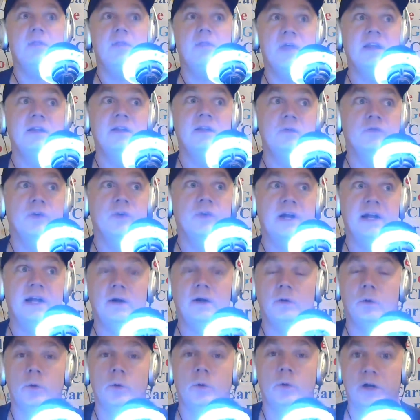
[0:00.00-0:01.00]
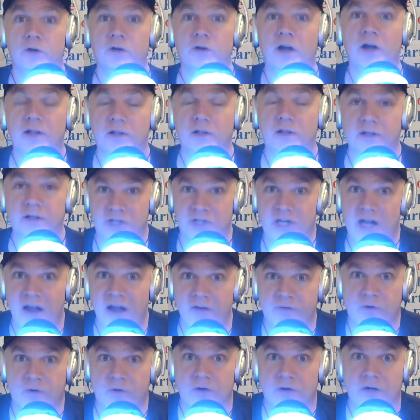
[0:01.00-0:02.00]
then you find out. Well, you're not launching
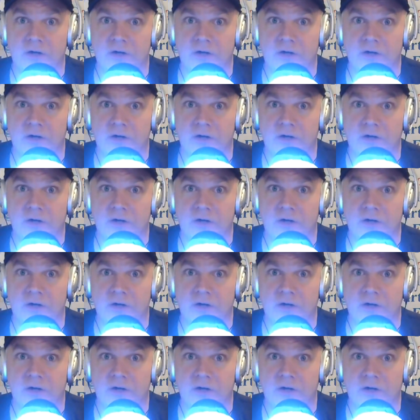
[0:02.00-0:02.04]
ever.